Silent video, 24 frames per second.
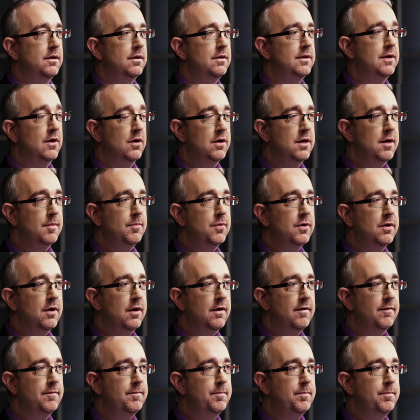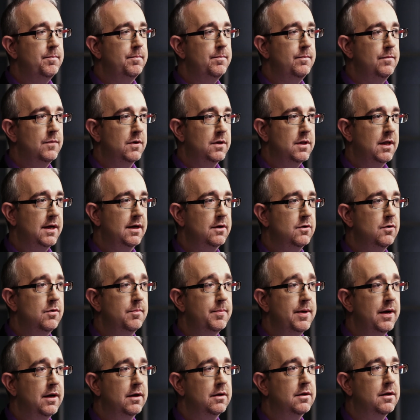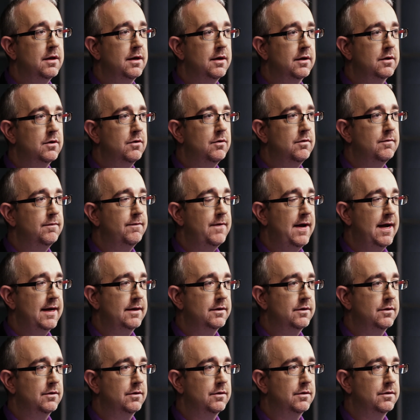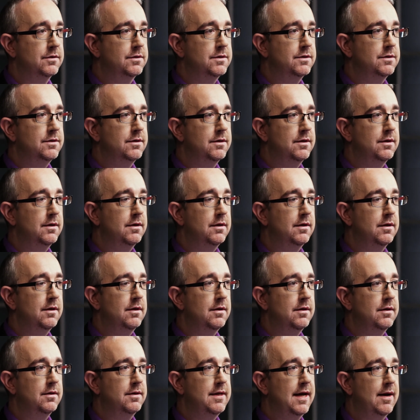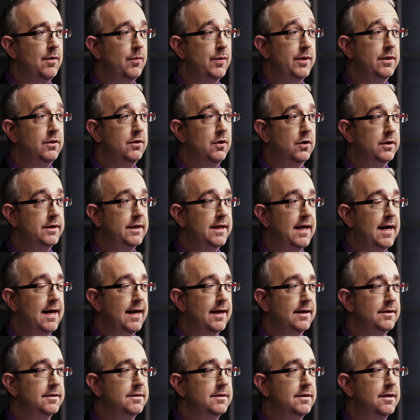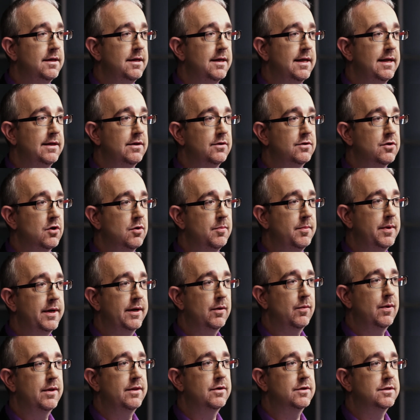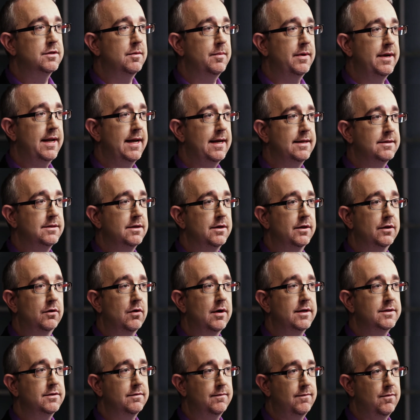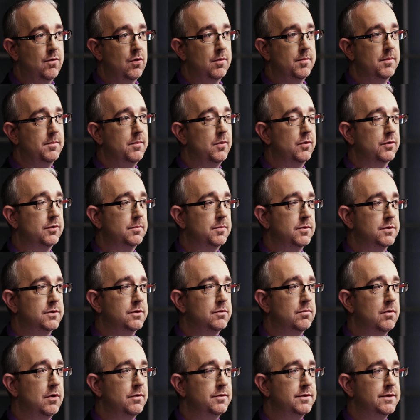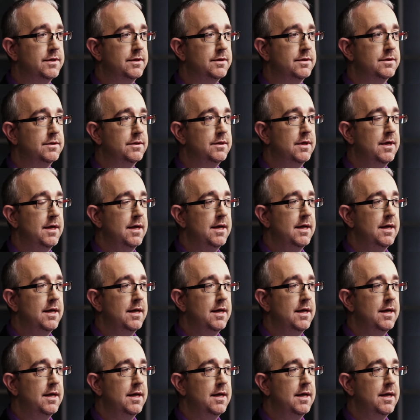There are a number of clinical and paraclinical factors that we look at in determining whether someone has an aggressive form of multiple sclerosis.